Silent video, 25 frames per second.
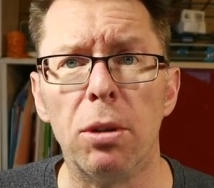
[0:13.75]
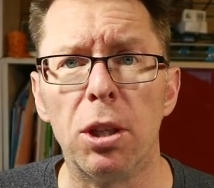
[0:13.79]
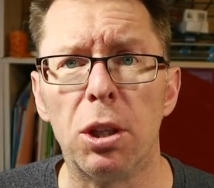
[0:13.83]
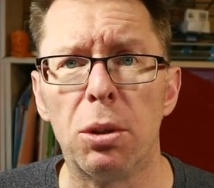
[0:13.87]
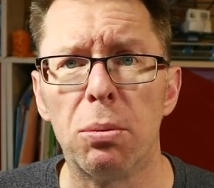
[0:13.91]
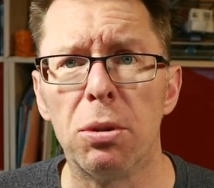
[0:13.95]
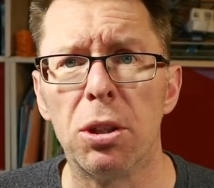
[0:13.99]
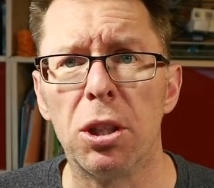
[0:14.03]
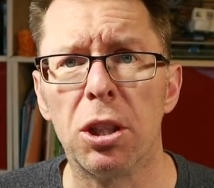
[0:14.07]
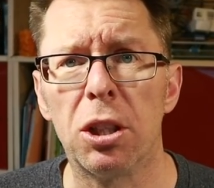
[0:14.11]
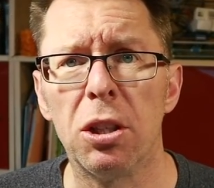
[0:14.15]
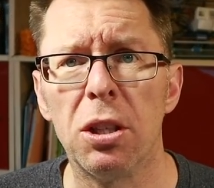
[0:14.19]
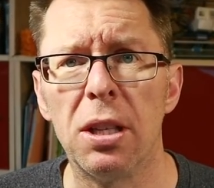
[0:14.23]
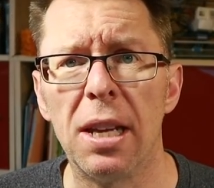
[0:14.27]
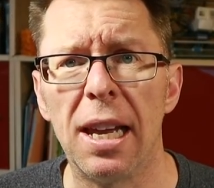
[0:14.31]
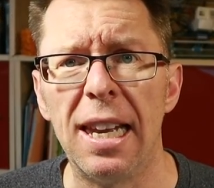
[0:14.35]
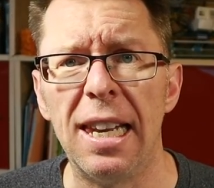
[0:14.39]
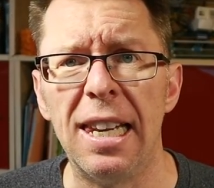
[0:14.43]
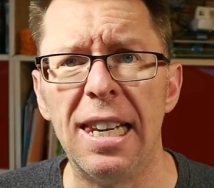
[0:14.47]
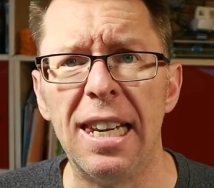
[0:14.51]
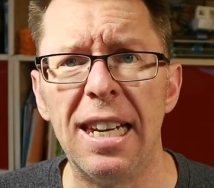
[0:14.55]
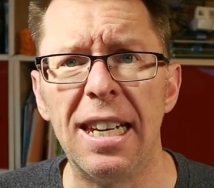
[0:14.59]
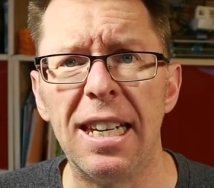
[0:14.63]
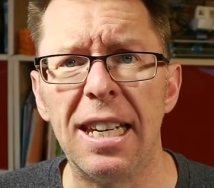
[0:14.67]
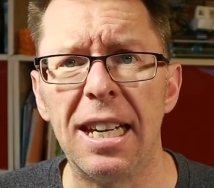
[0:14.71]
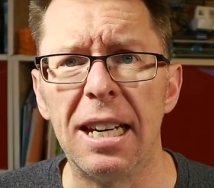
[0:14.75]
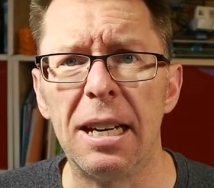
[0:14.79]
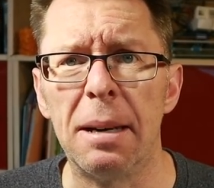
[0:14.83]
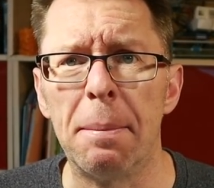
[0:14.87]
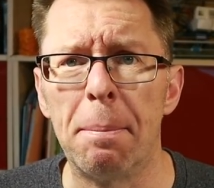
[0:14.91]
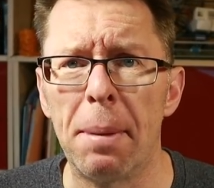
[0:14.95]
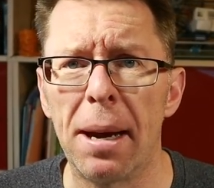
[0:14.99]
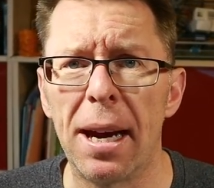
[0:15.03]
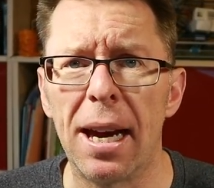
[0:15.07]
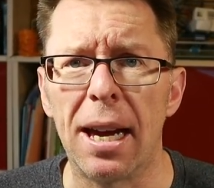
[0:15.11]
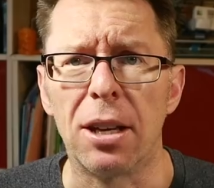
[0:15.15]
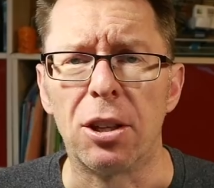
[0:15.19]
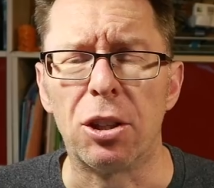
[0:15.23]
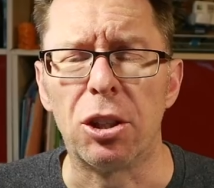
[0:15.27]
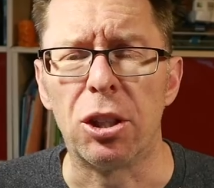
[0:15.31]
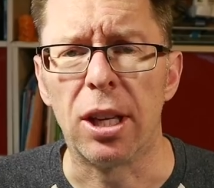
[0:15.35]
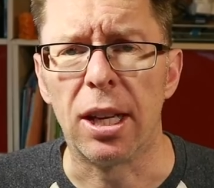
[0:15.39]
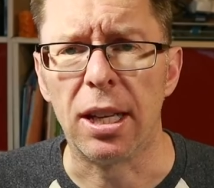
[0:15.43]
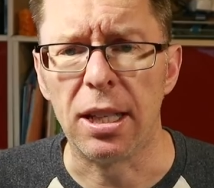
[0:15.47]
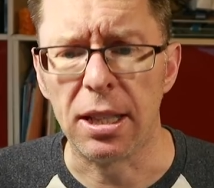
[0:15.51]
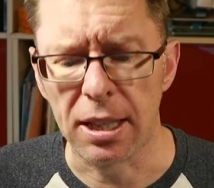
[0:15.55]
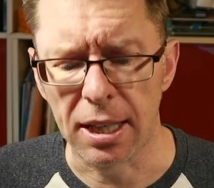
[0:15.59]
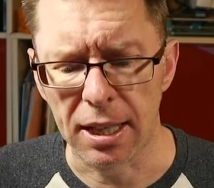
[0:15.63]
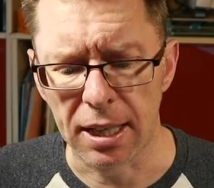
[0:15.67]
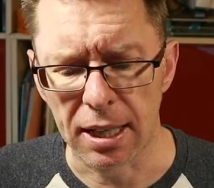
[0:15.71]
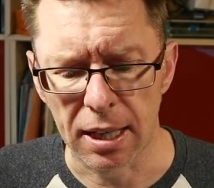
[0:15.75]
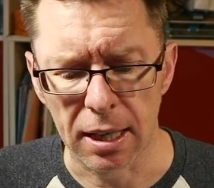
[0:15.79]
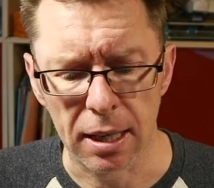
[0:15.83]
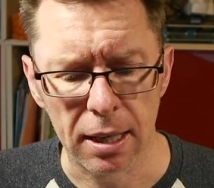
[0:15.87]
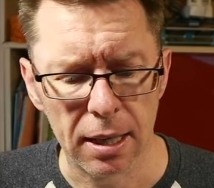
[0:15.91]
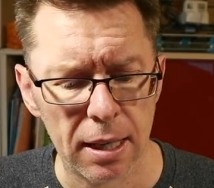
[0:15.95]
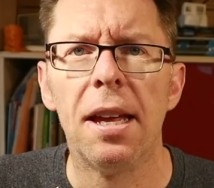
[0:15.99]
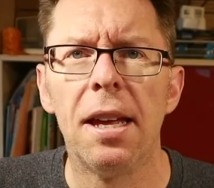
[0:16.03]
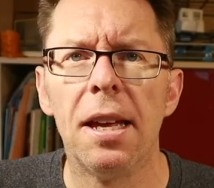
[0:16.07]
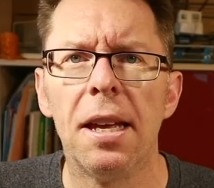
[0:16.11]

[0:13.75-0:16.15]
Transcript: which was a good linear patch antenna.